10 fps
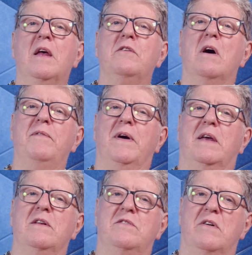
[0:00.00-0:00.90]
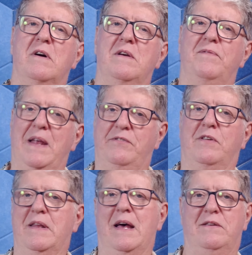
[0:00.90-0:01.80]
So if I can drive less
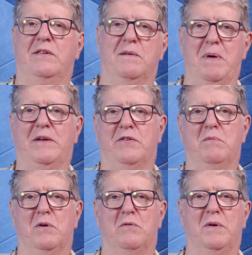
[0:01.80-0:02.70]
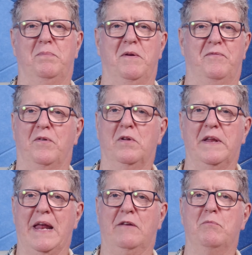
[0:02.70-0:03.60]
than that, the battery will always be full the
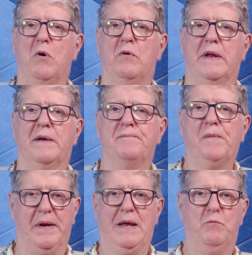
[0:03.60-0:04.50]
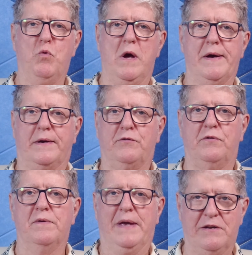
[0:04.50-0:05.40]
next morning. Well, it
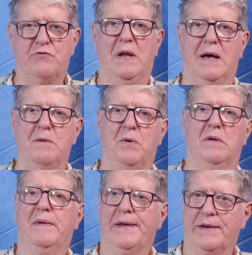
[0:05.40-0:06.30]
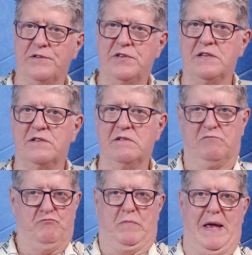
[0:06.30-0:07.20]
works. It's reliable, consistent,
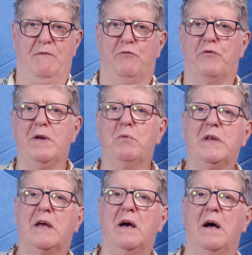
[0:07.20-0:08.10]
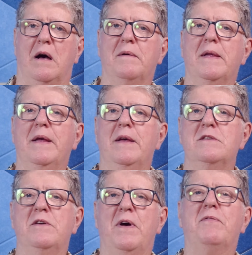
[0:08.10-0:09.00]
came free with the car.
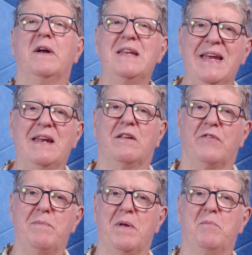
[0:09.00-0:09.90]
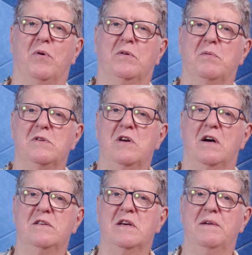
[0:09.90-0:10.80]
So if ever I need a three-pin portable
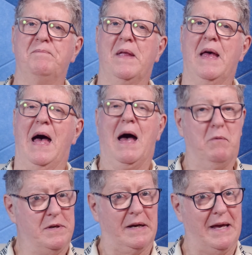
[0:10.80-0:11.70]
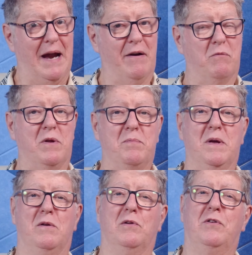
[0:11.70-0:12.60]
charger, uh, which I carry with me
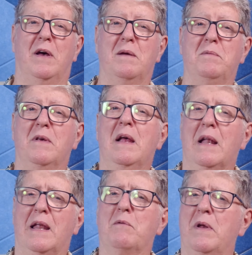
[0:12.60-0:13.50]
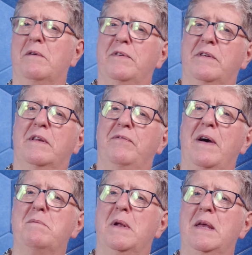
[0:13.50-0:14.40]
all times, like when I visit
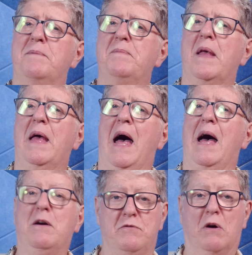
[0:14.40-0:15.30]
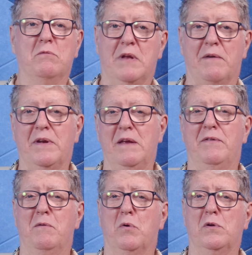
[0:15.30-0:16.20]
family uh, who don't have an E
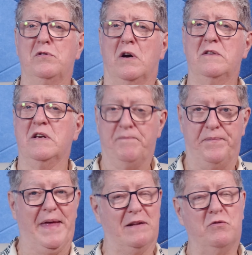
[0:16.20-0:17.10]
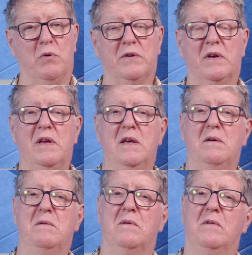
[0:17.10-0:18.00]
V wall charger, that's what I
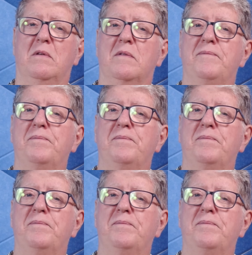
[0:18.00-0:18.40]
use.